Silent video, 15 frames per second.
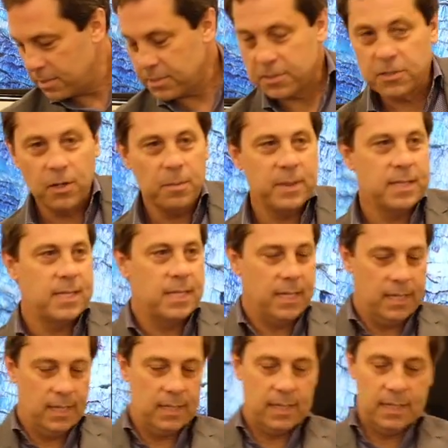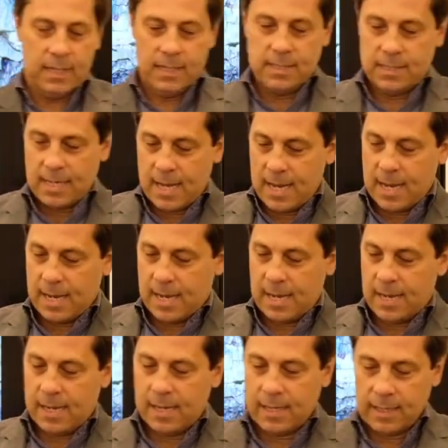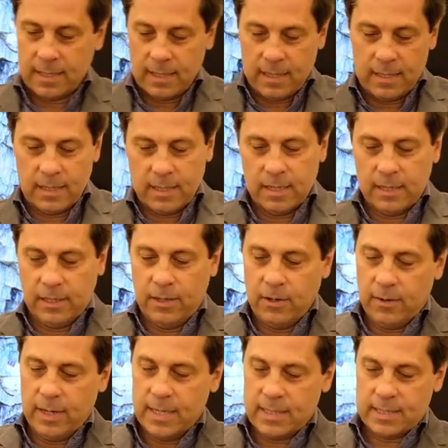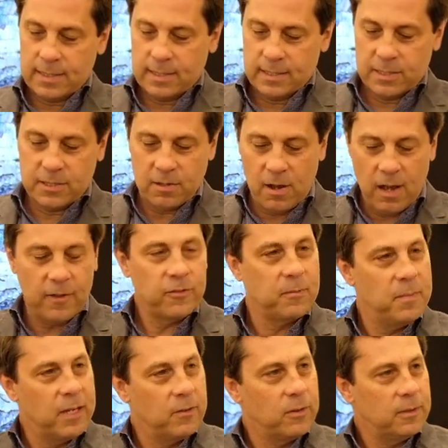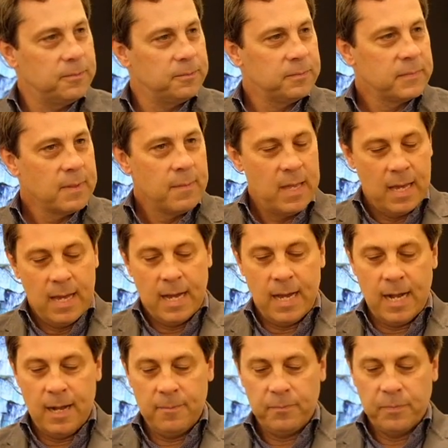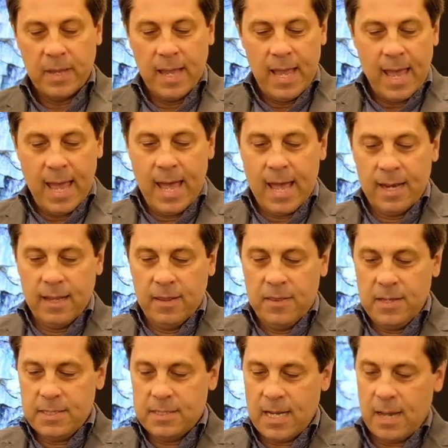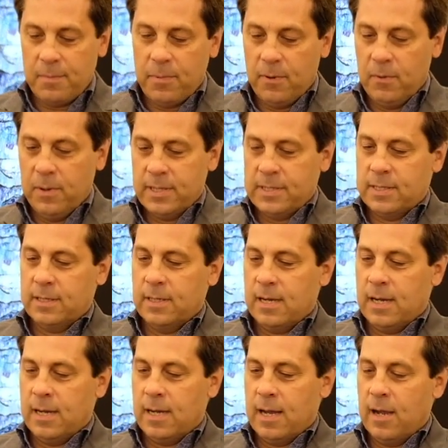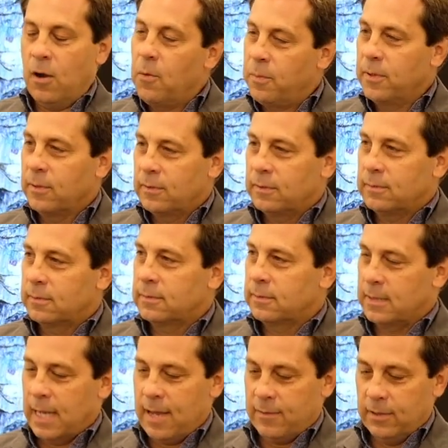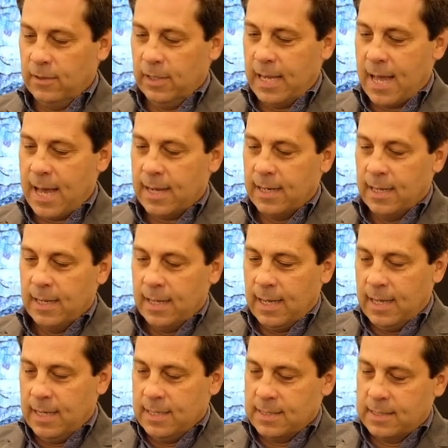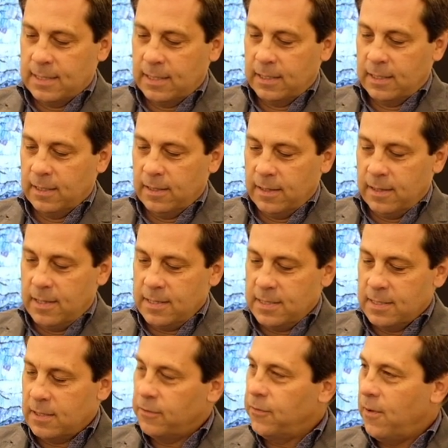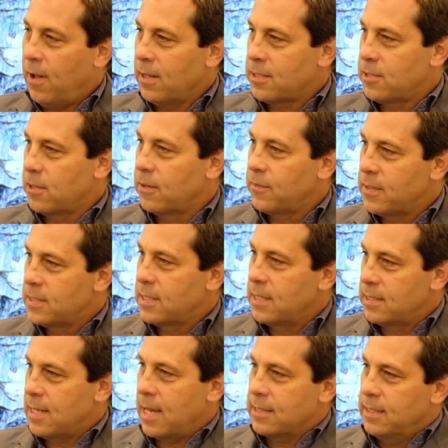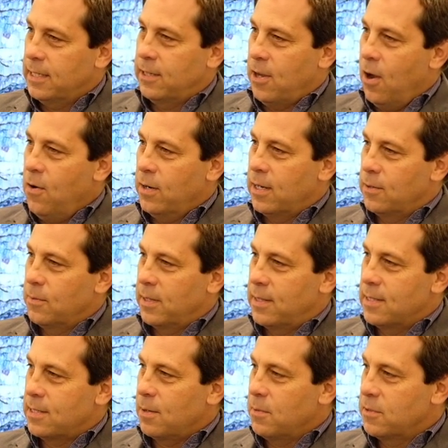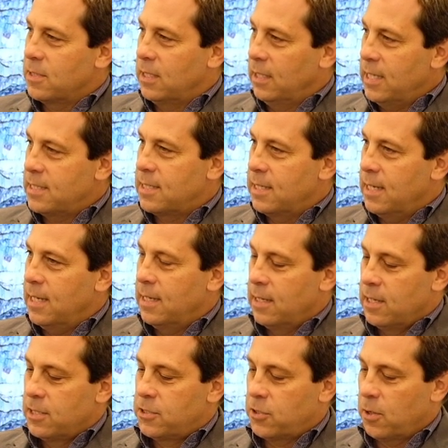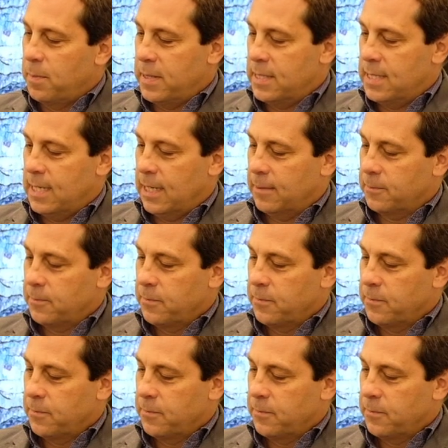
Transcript: serpentine is a curious, soft mineral. And this sample, which I hope you'll have a look at, this is a fault surface, and it's actually coated with this almost glistening serpentine.